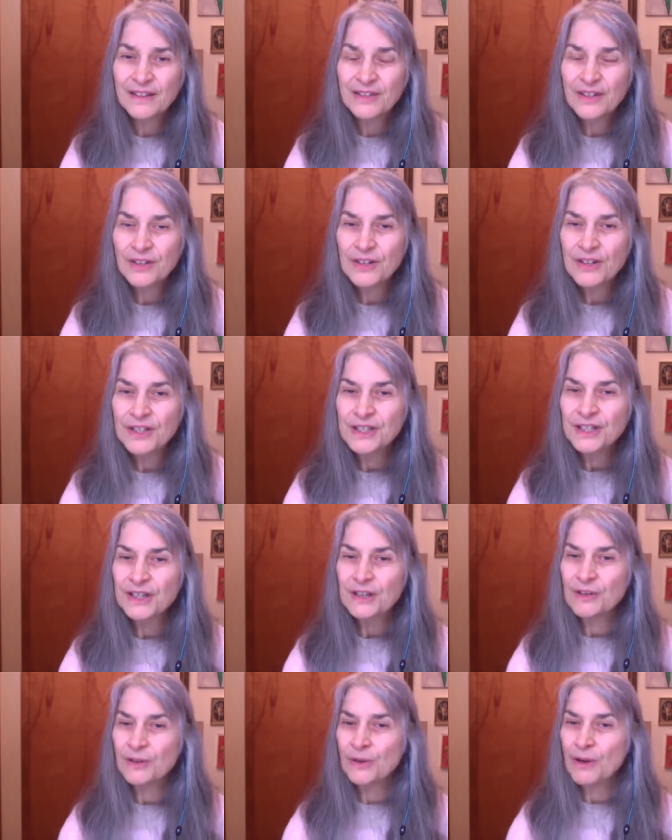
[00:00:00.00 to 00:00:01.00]
They're going
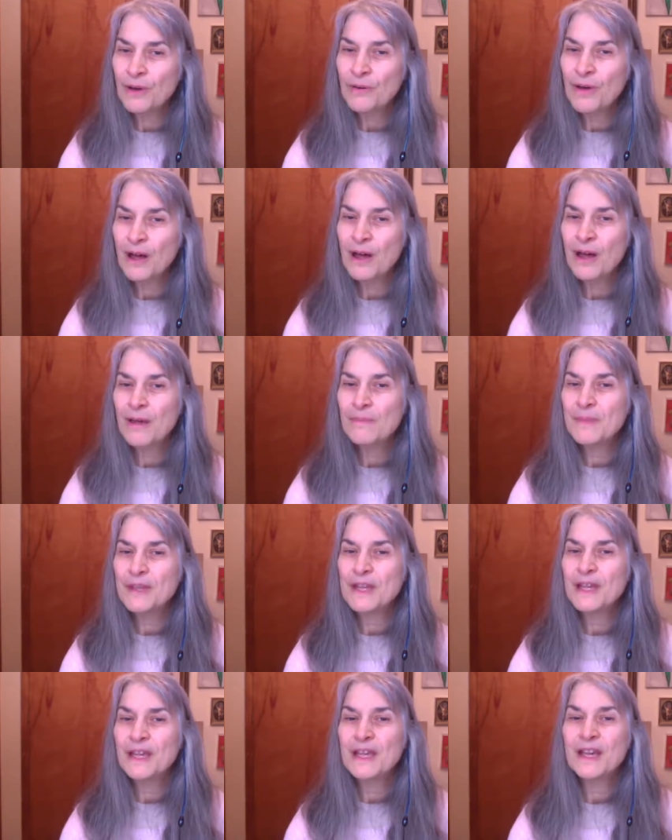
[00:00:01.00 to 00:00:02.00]
to grow up
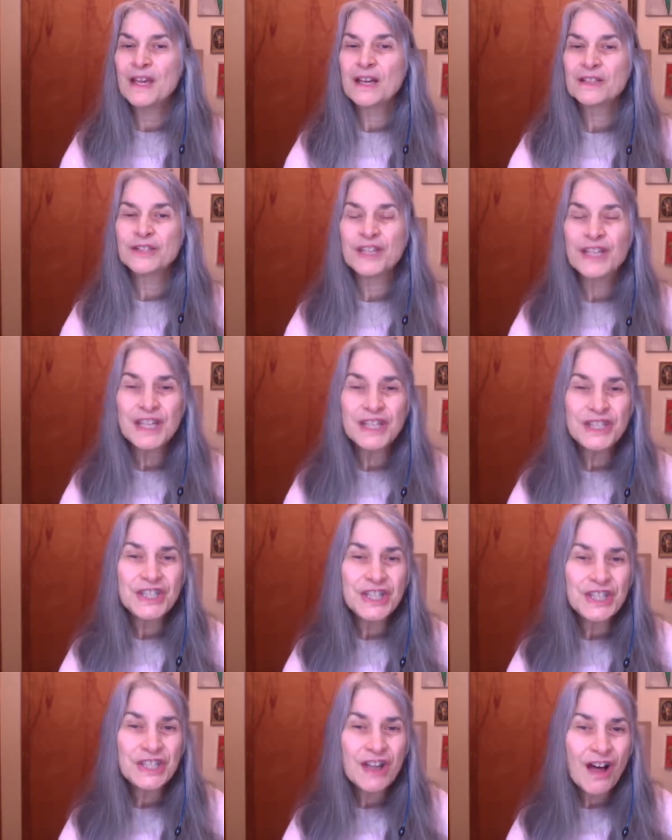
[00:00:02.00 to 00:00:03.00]

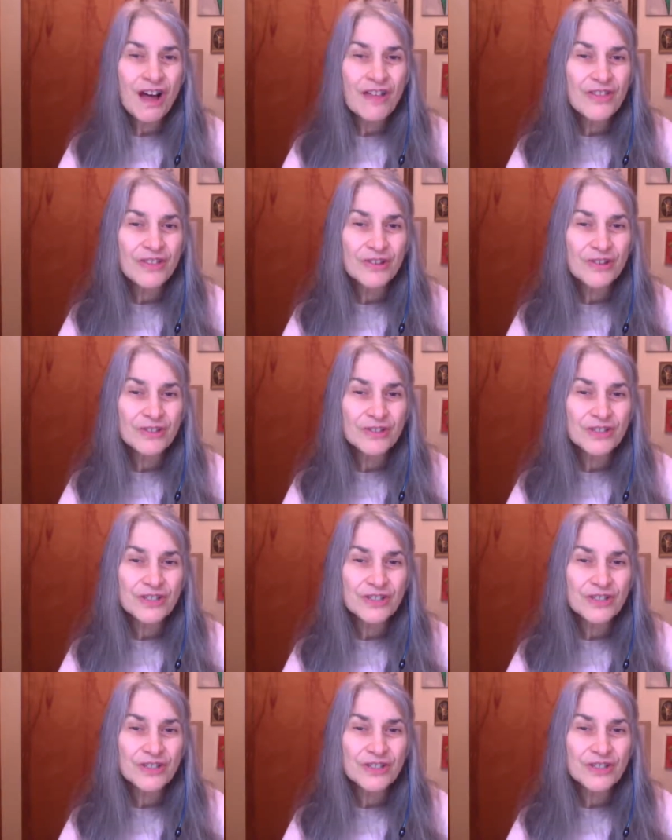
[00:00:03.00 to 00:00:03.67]
teaching others